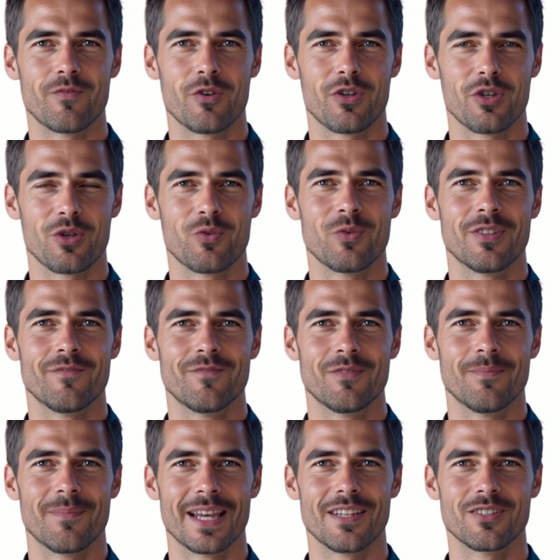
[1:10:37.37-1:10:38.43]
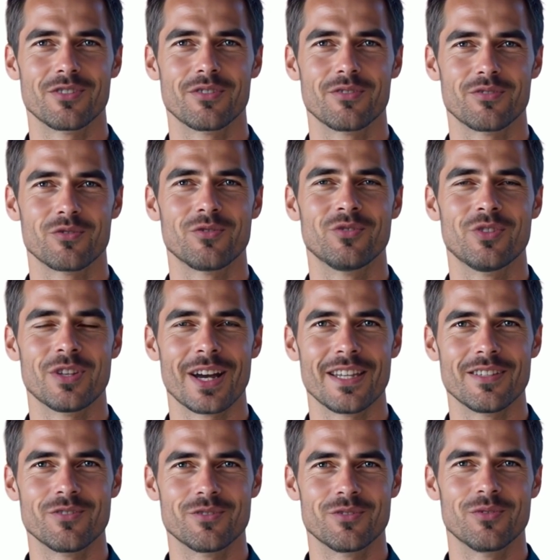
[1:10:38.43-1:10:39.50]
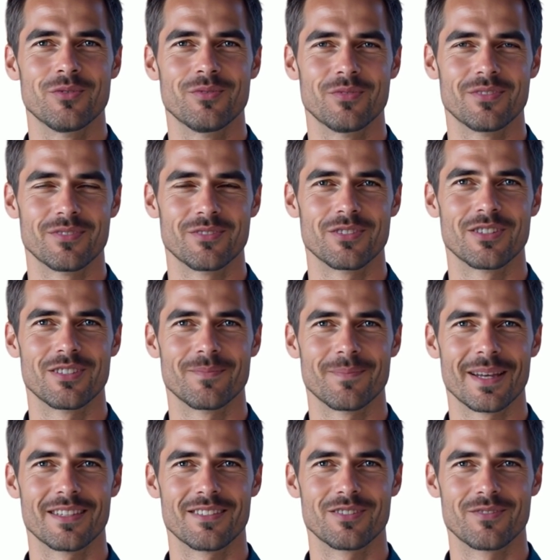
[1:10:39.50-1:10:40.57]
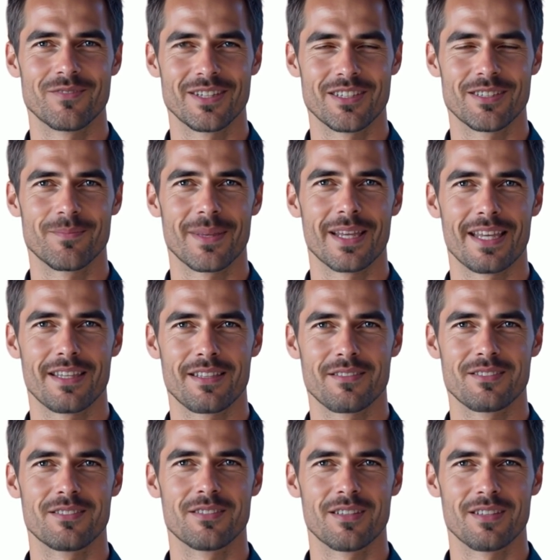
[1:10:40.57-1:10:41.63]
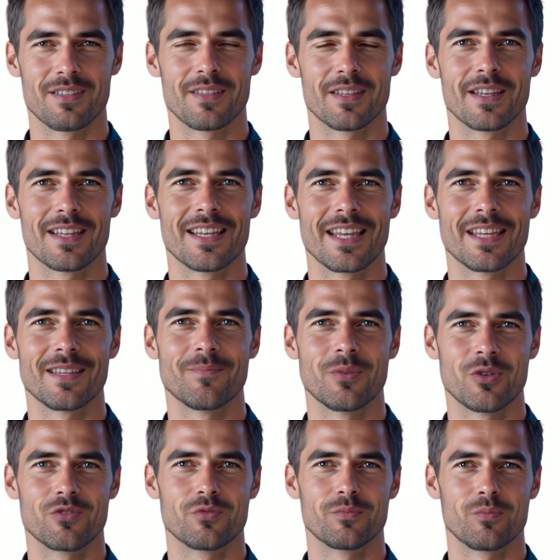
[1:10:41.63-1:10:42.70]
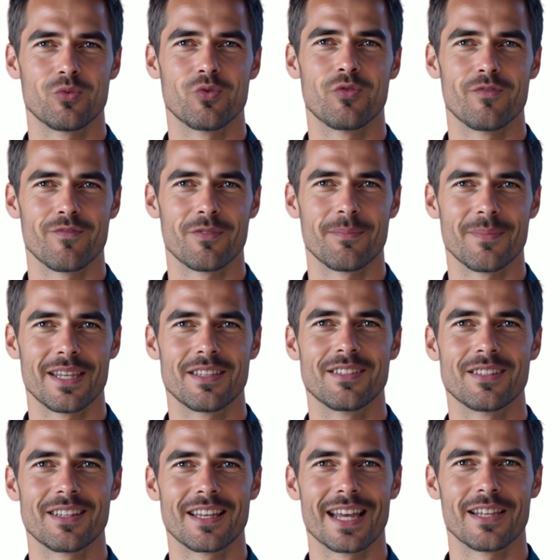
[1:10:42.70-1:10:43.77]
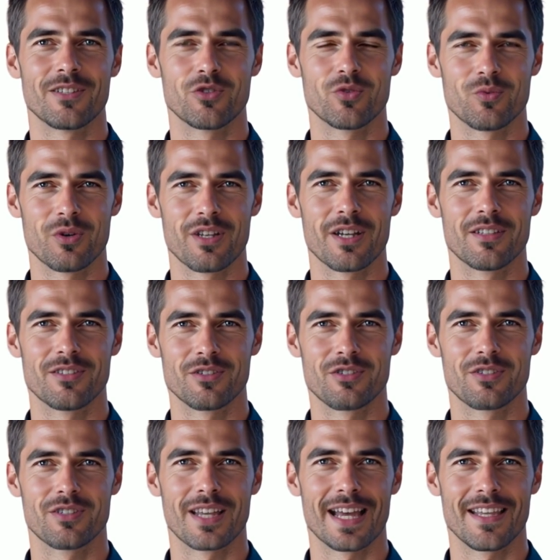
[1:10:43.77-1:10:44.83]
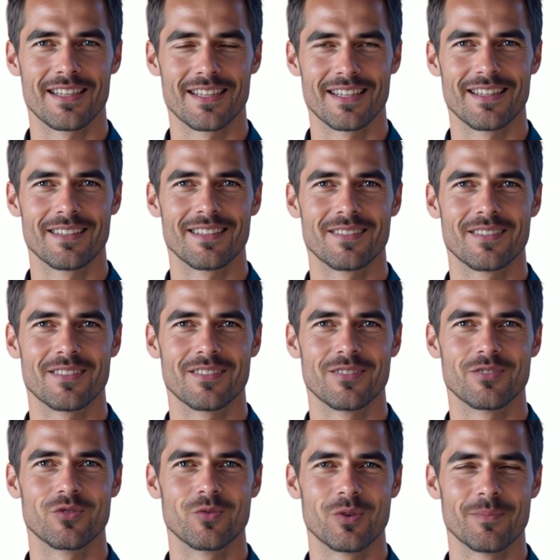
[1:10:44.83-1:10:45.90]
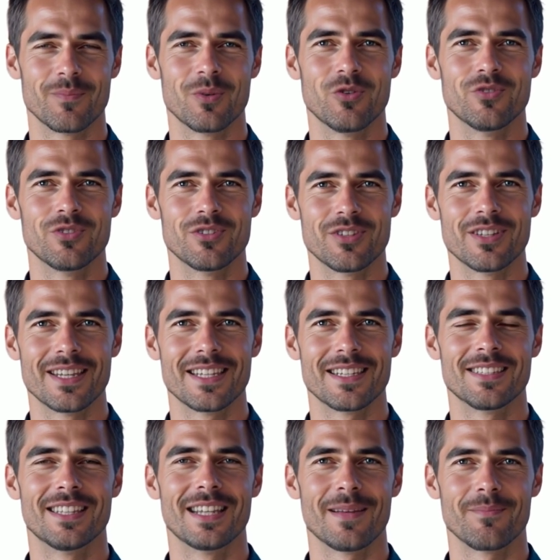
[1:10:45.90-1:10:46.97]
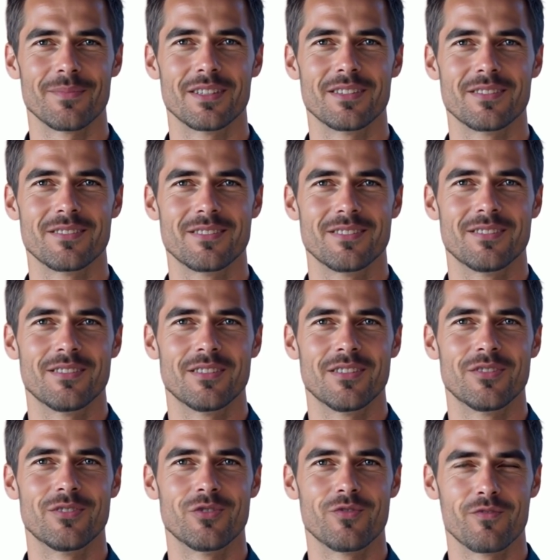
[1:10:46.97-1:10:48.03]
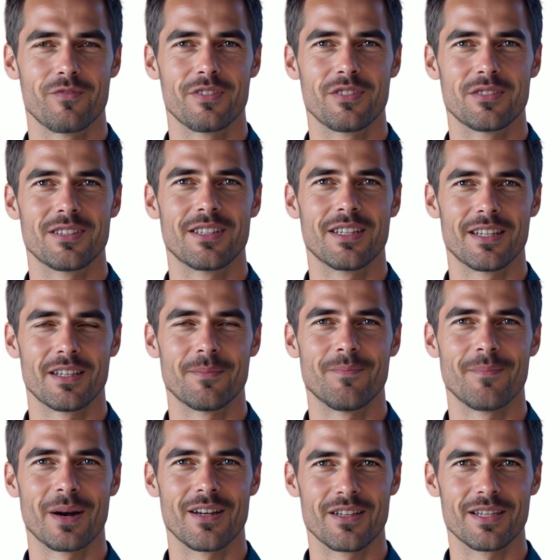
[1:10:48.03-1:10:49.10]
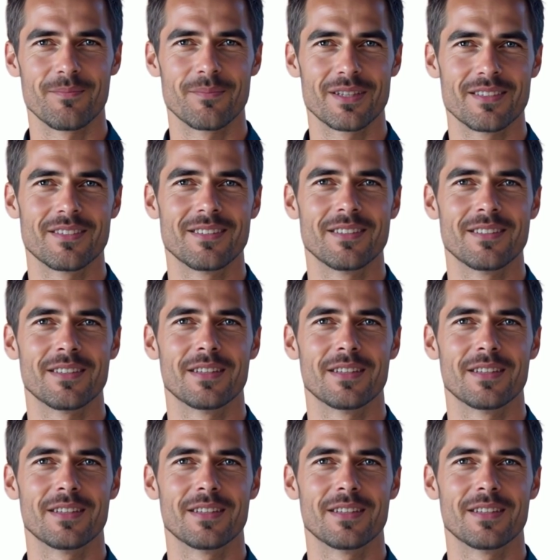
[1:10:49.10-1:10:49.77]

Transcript: For new information to change you, Dispenza explains, it must move from intellectual understanding to emotional acceptance to physical embodiment.